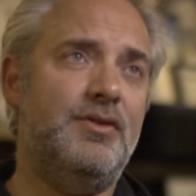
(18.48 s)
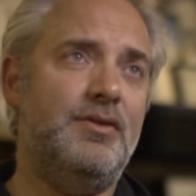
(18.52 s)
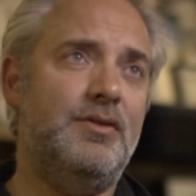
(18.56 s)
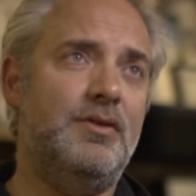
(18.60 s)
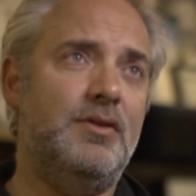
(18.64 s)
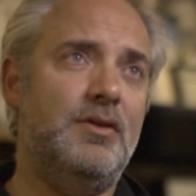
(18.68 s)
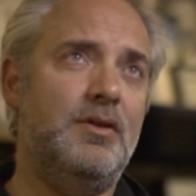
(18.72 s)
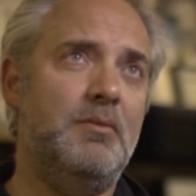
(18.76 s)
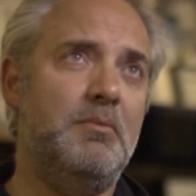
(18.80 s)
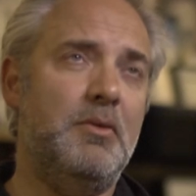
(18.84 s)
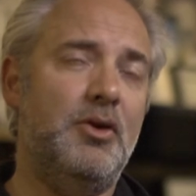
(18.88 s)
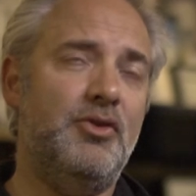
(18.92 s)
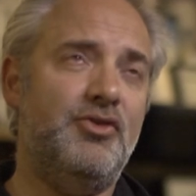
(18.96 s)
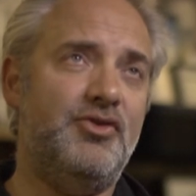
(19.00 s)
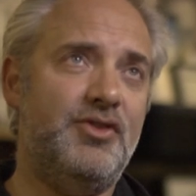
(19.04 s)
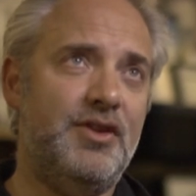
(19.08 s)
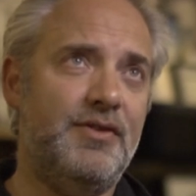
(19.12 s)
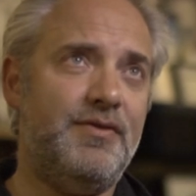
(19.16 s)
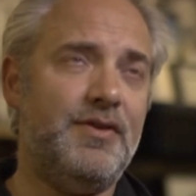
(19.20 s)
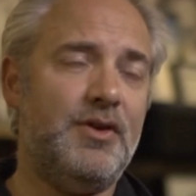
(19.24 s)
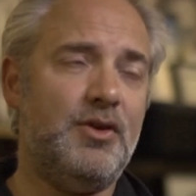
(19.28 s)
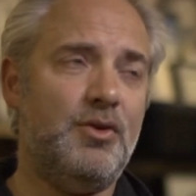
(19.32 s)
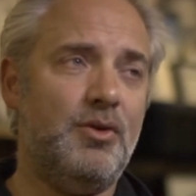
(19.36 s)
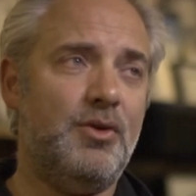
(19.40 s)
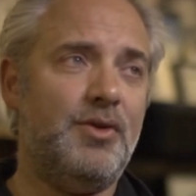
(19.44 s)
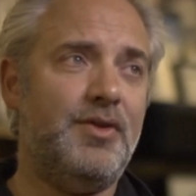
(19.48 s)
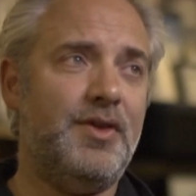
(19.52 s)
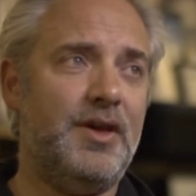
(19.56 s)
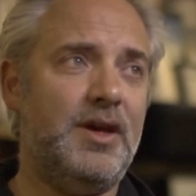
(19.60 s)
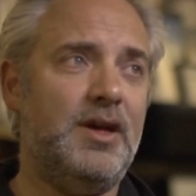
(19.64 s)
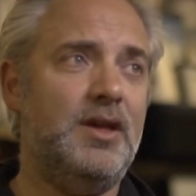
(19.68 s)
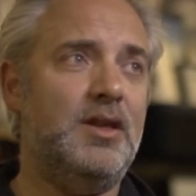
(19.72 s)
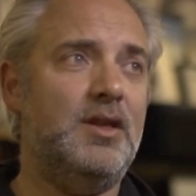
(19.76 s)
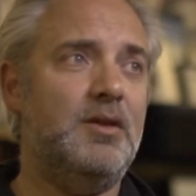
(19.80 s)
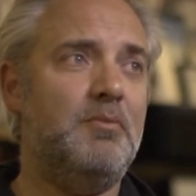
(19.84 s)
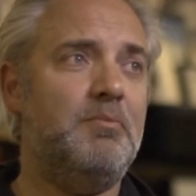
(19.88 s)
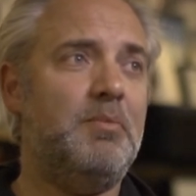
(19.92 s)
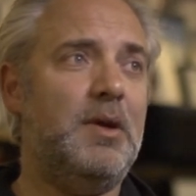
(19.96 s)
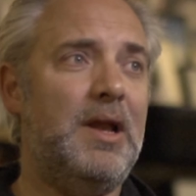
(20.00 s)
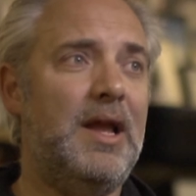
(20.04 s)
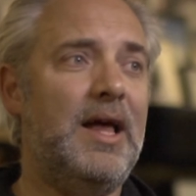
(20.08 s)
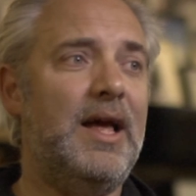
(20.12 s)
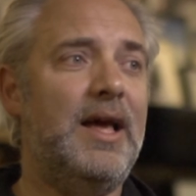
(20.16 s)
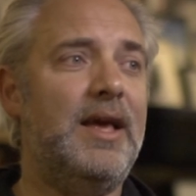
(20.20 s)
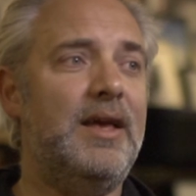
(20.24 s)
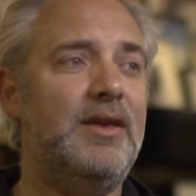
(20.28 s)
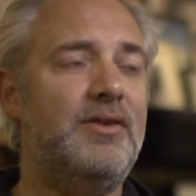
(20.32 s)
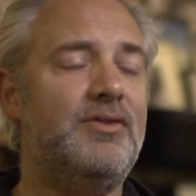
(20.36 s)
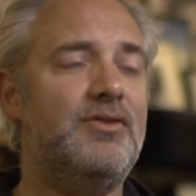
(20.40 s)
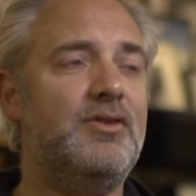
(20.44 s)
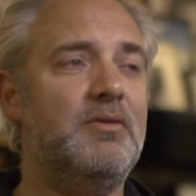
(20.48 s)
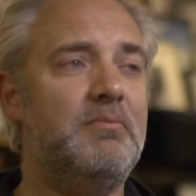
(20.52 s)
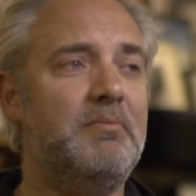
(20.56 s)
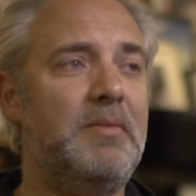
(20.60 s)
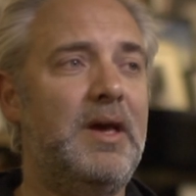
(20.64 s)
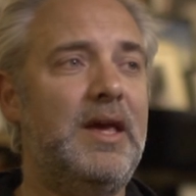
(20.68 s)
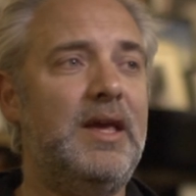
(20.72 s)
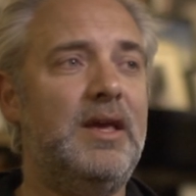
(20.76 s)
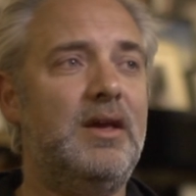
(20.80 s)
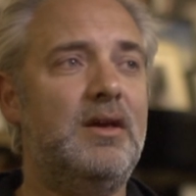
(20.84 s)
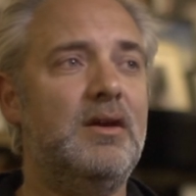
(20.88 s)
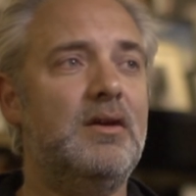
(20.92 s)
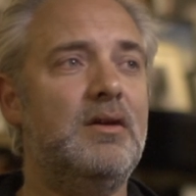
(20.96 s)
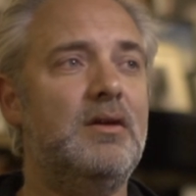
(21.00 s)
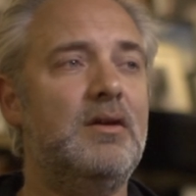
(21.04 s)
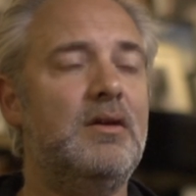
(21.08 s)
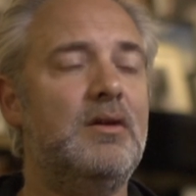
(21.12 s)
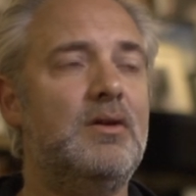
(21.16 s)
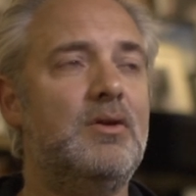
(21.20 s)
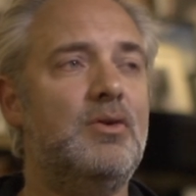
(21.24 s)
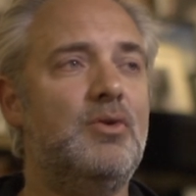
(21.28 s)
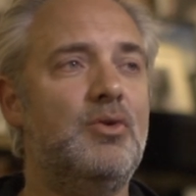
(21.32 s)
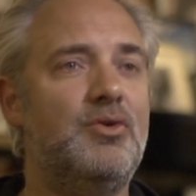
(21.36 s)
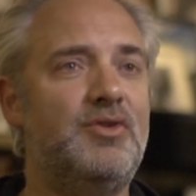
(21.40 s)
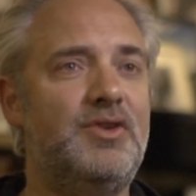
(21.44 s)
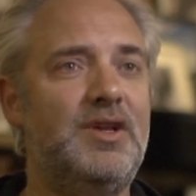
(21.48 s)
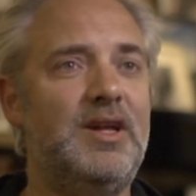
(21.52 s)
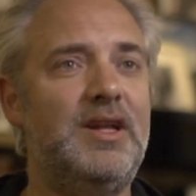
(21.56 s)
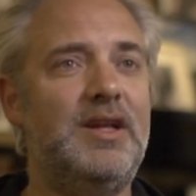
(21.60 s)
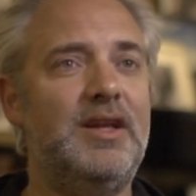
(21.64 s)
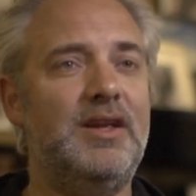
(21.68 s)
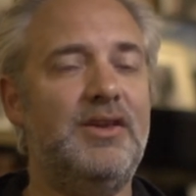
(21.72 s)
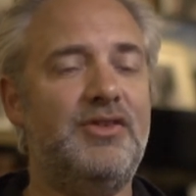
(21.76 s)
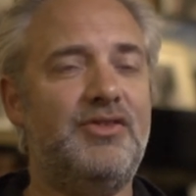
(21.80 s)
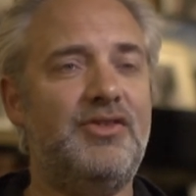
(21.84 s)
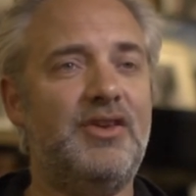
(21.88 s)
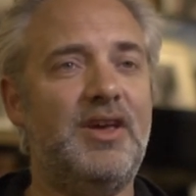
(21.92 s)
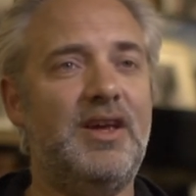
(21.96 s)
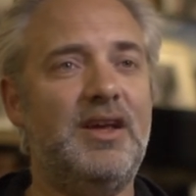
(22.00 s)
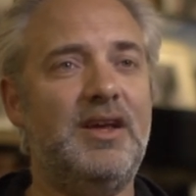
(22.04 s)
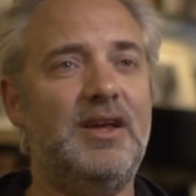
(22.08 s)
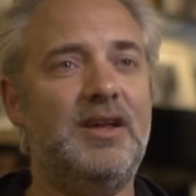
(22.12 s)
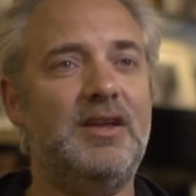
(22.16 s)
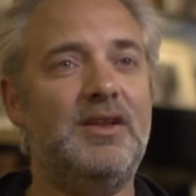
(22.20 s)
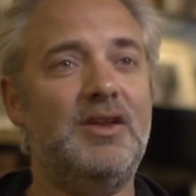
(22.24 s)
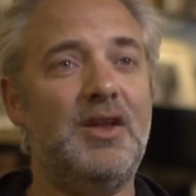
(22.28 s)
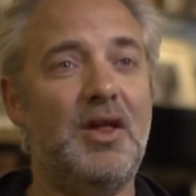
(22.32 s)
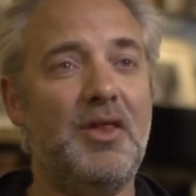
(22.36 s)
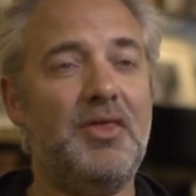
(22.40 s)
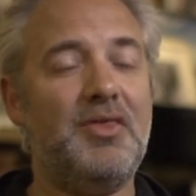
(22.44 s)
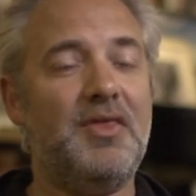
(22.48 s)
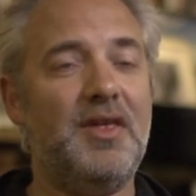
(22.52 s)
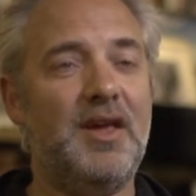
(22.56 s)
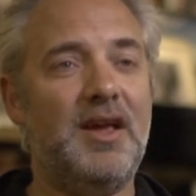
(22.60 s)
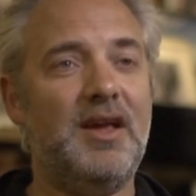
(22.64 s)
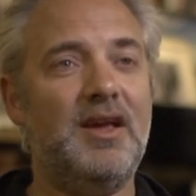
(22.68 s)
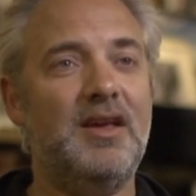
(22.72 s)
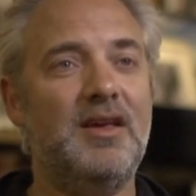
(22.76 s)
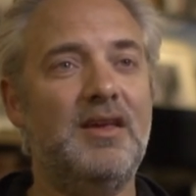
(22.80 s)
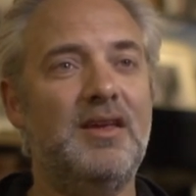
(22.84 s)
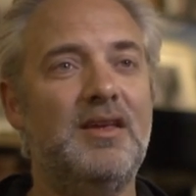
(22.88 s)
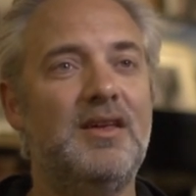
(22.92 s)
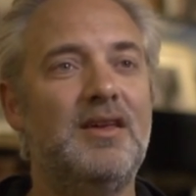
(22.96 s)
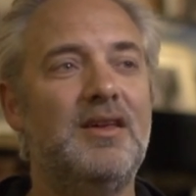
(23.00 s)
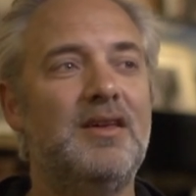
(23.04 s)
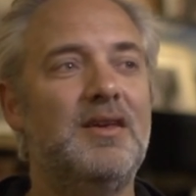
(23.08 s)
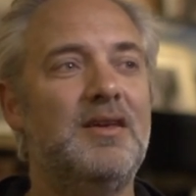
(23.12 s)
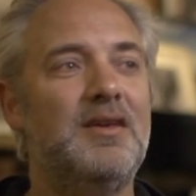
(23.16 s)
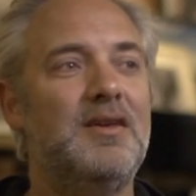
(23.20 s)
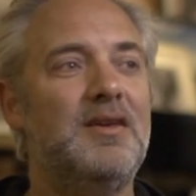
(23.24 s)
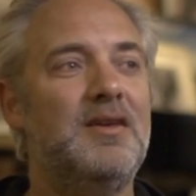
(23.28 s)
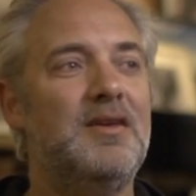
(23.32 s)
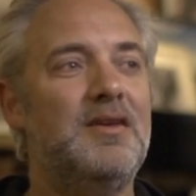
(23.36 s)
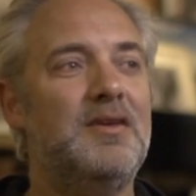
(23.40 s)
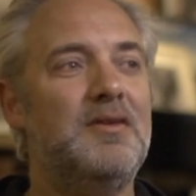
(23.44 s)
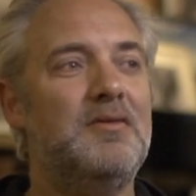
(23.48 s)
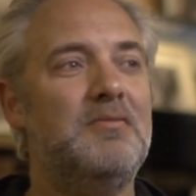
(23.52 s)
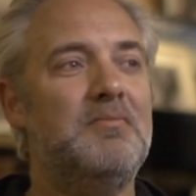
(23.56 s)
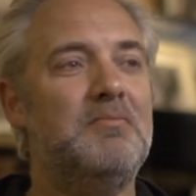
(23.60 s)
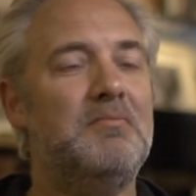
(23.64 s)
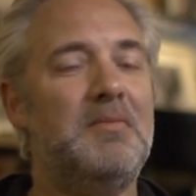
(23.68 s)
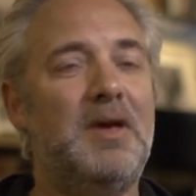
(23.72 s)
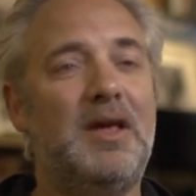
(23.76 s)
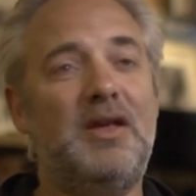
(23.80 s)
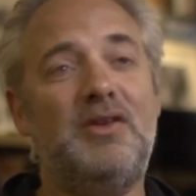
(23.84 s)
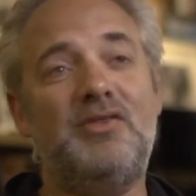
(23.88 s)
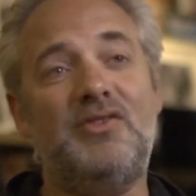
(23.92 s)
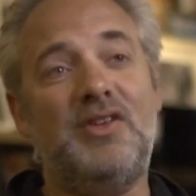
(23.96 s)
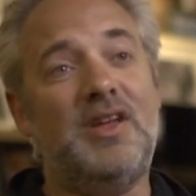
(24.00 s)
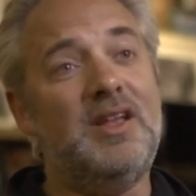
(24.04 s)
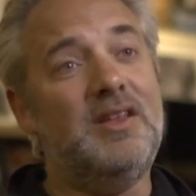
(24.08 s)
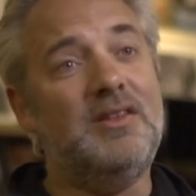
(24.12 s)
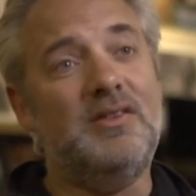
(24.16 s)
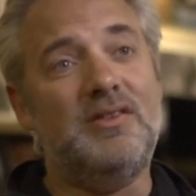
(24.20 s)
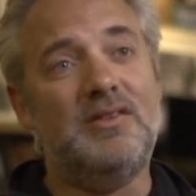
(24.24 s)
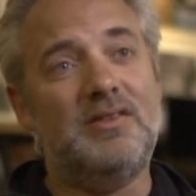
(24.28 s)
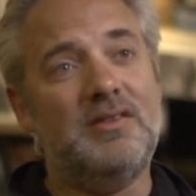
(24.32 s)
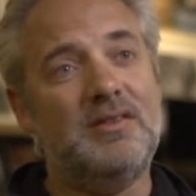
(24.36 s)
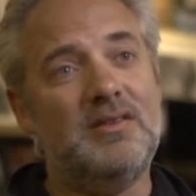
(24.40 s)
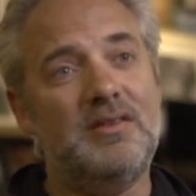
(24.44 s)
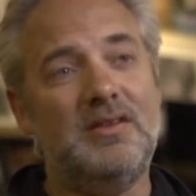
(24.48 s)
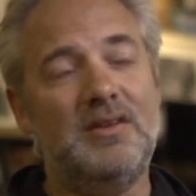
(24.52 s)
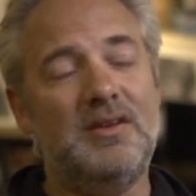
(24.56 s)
the most difficult thing in the play is to make Cordelia saying nothing make sense.